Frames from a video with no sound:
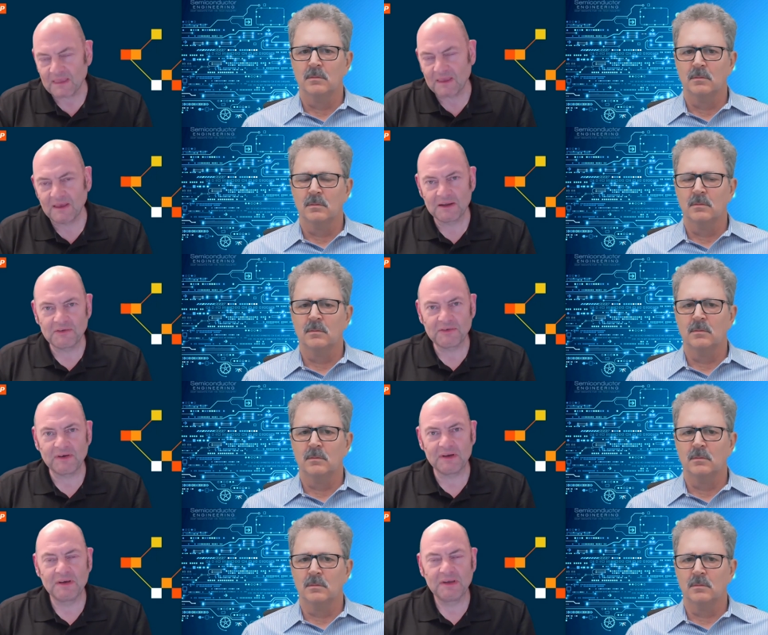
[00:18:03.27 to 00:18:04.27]
Speaker 1: and,
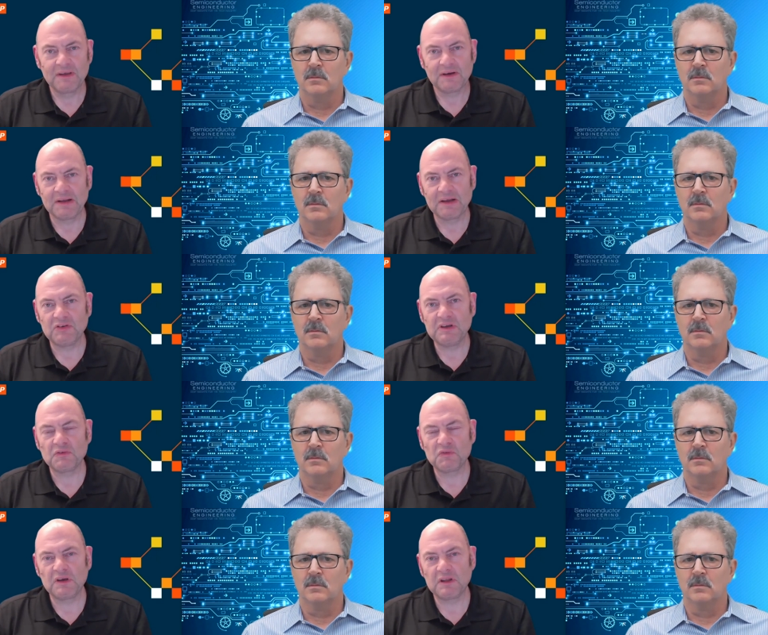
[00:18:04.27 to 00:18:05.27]
uh, and actually
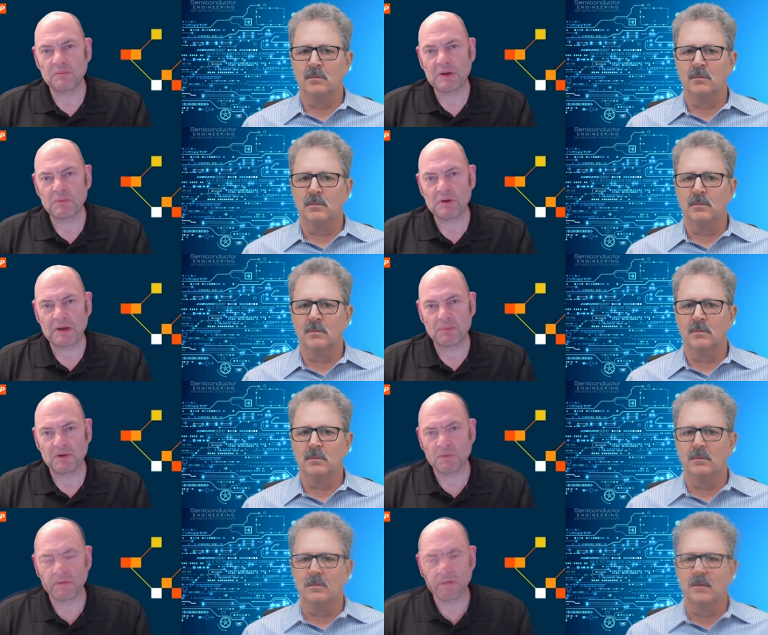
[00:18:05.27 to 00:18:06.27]
configure the memory map
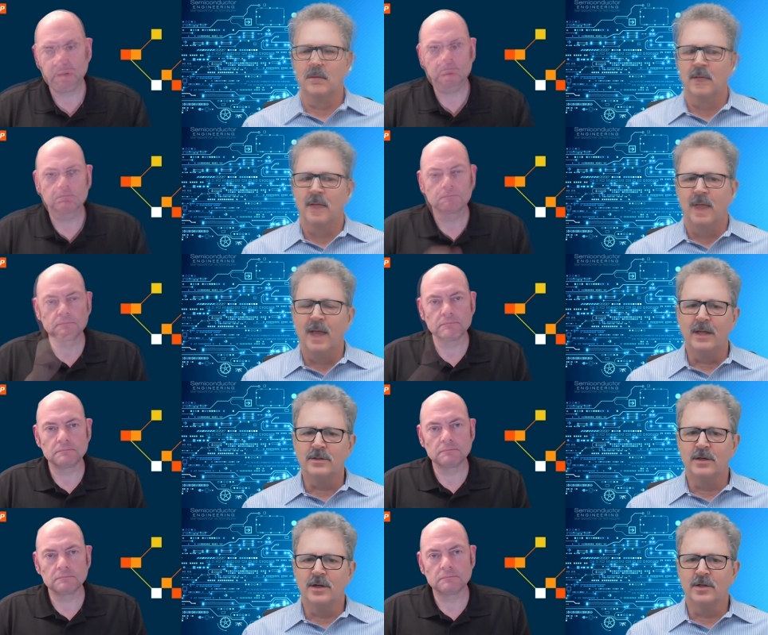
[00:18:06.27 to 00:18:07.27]
accordingly.
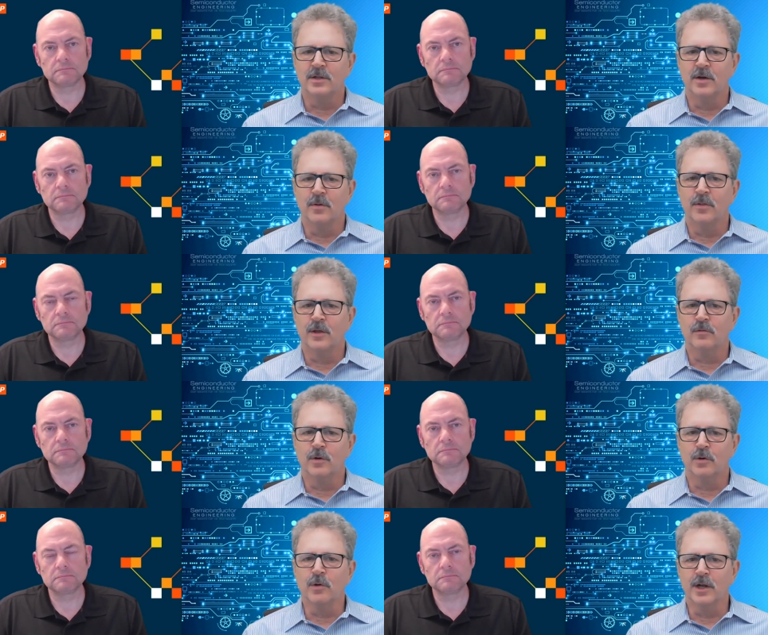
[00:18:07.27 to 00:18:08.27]
Speaker 2: Andy Nightingale, thanks
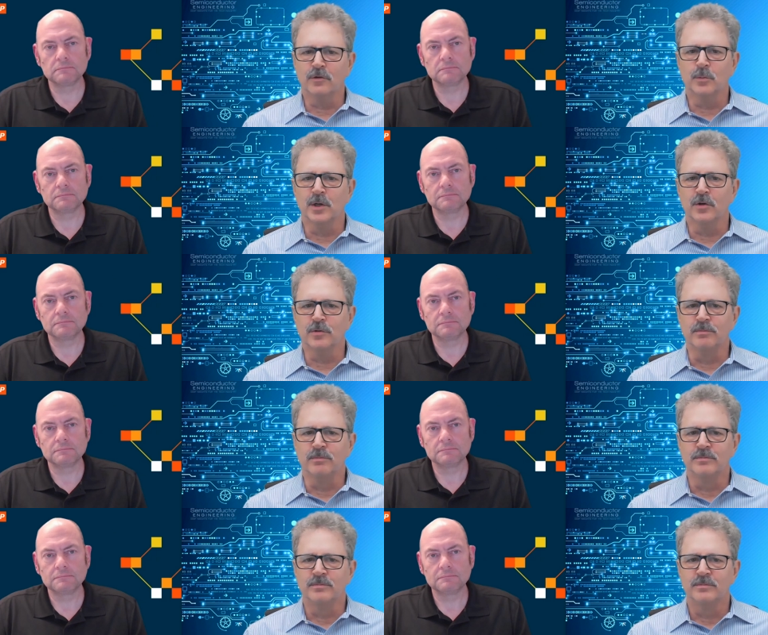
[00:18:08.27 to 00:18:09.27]
for a great explanation.
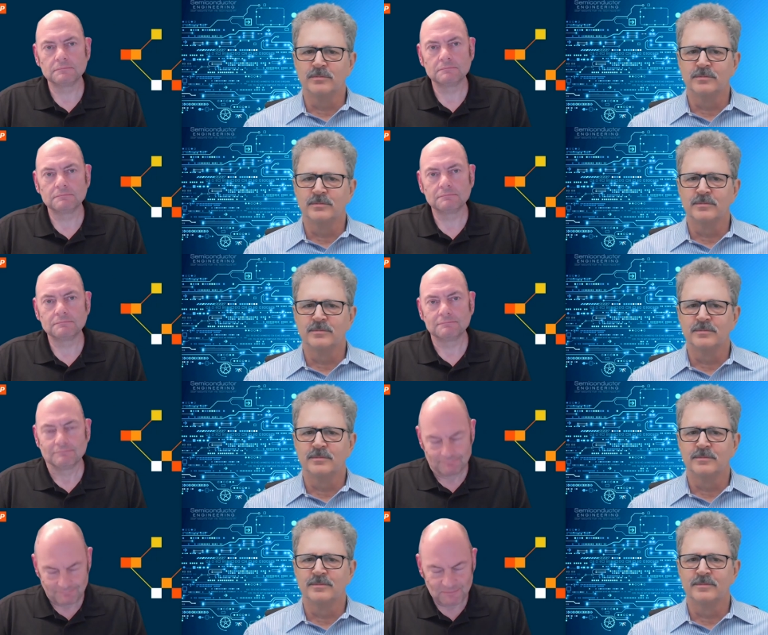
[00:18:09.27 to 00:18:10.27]

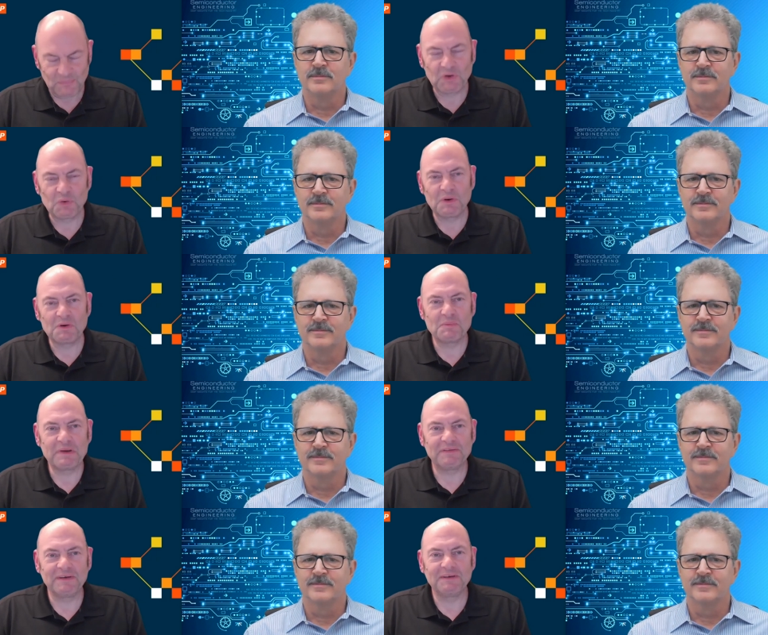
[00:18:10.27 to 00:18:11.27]
Speaker 1: You're welcome,
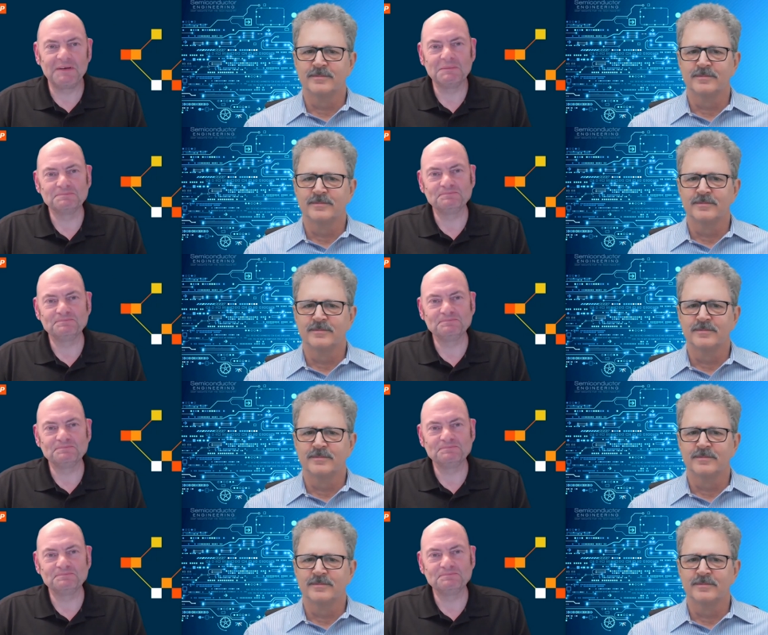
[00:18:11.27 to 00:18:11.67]
Ed. Thank
Speaker 2: you.